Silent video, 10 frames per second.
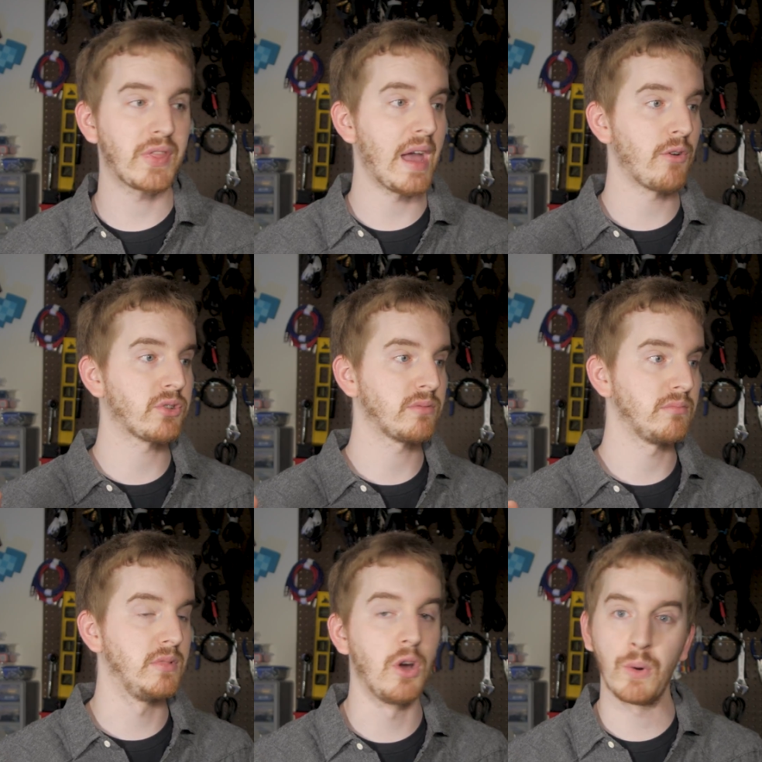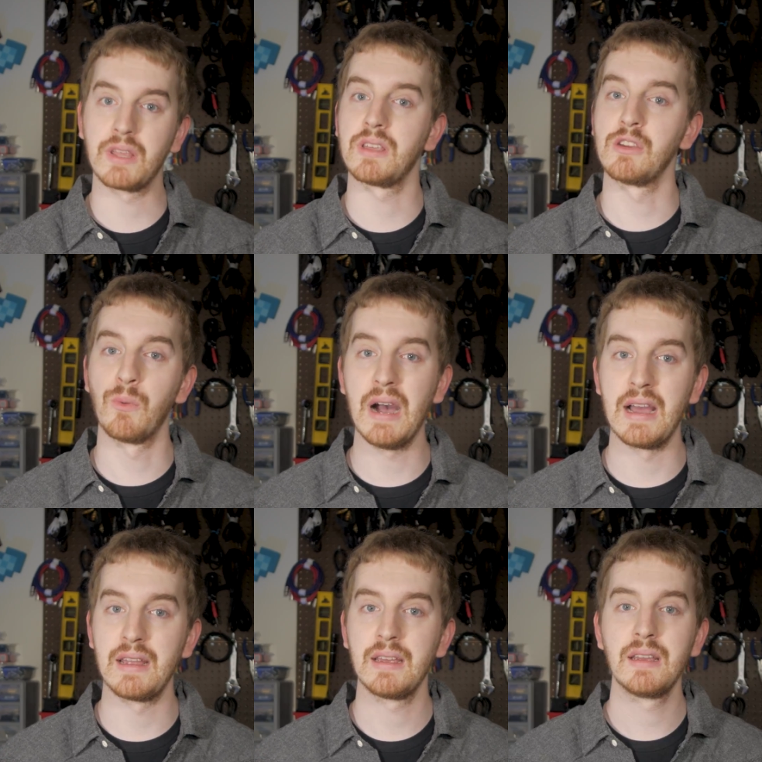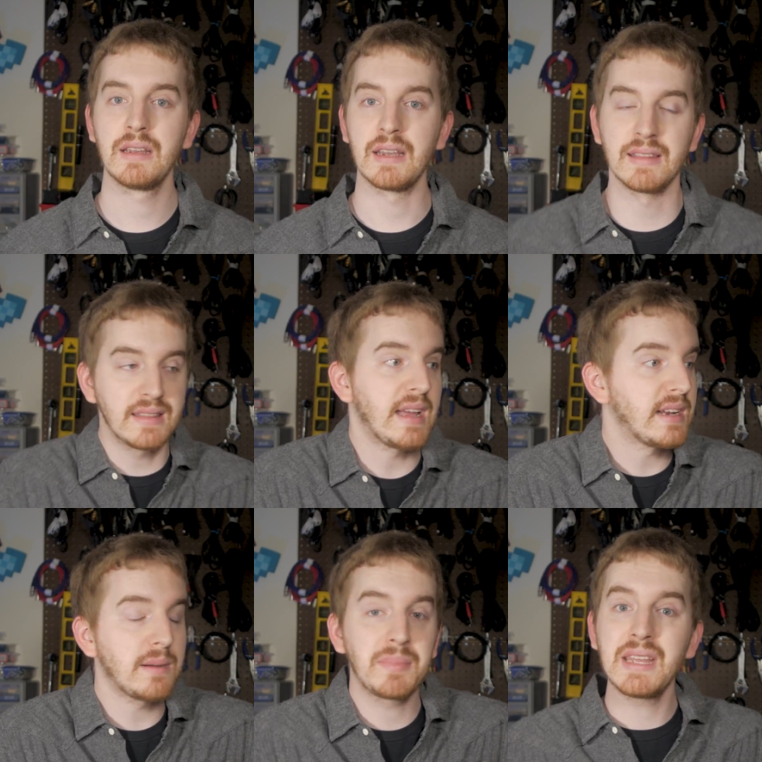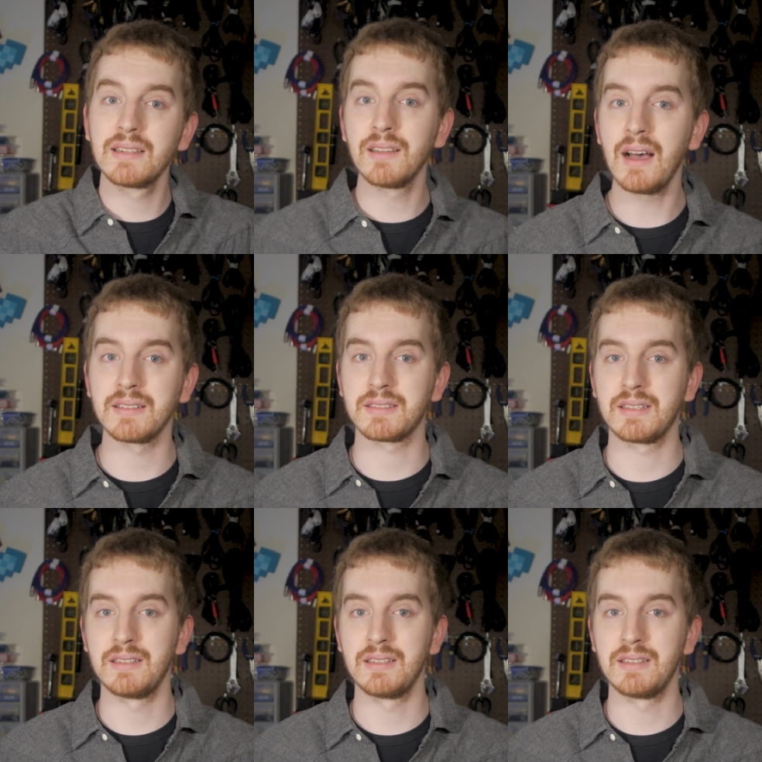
without knowing the UI. And then they end up being lost,